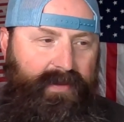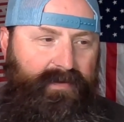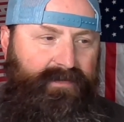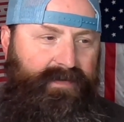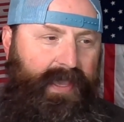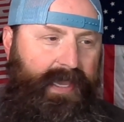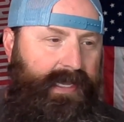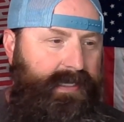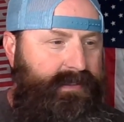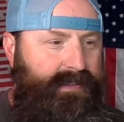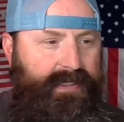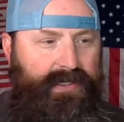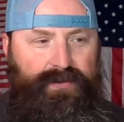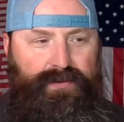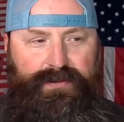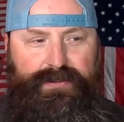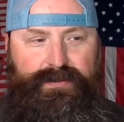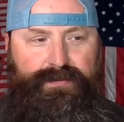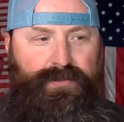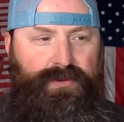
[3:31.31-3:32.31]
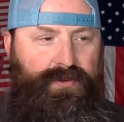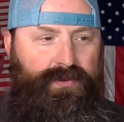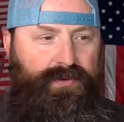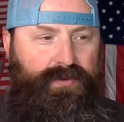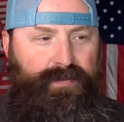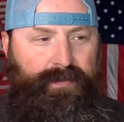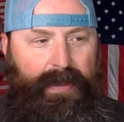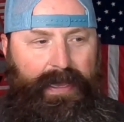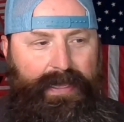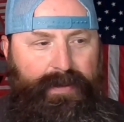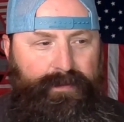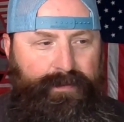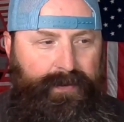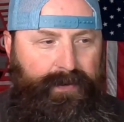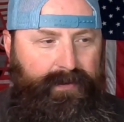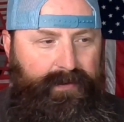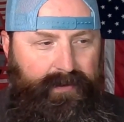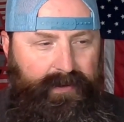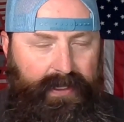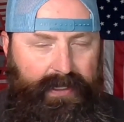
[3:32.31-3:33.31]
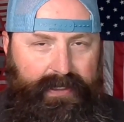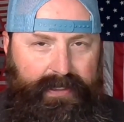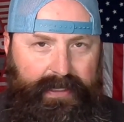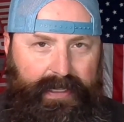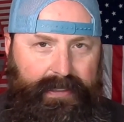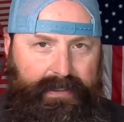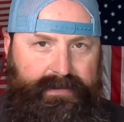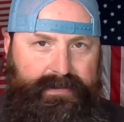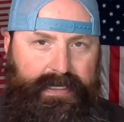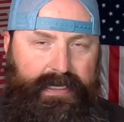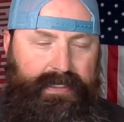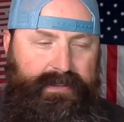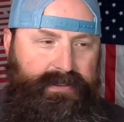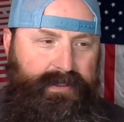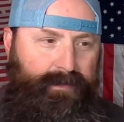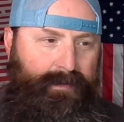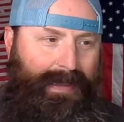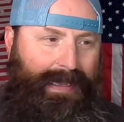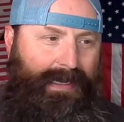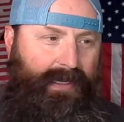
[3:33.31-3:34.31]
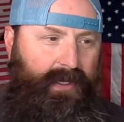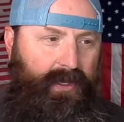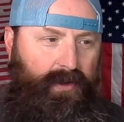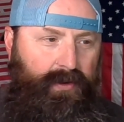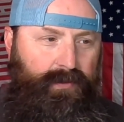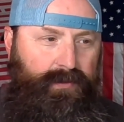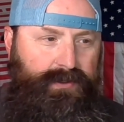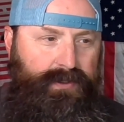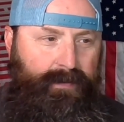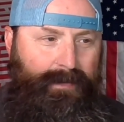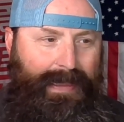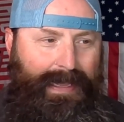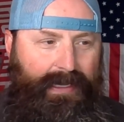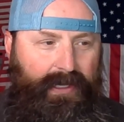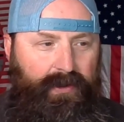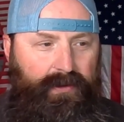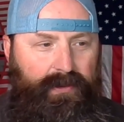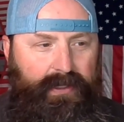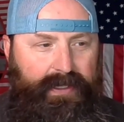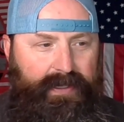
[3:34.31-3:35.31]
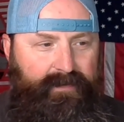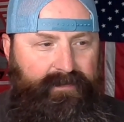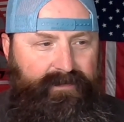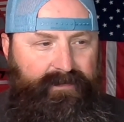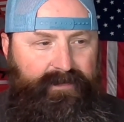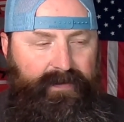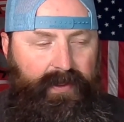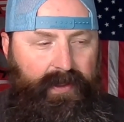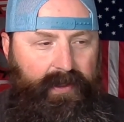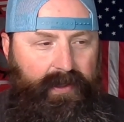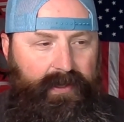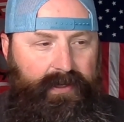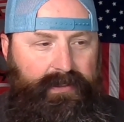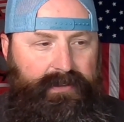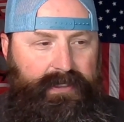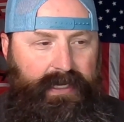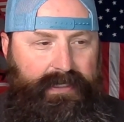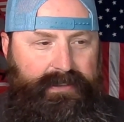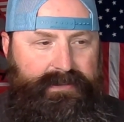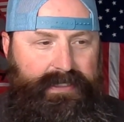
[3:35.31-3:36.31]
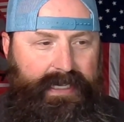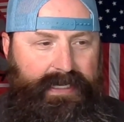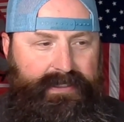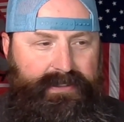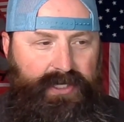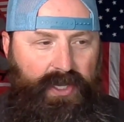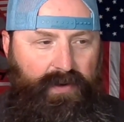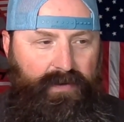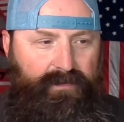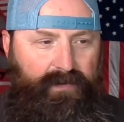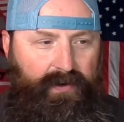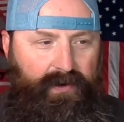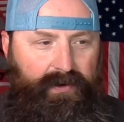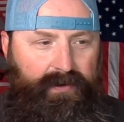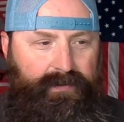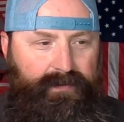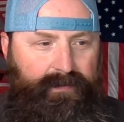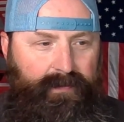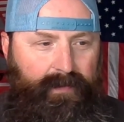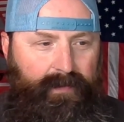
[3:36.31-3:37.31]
fades into a smooth pipe like that uh, tobacco tobacco leaf uh, takes over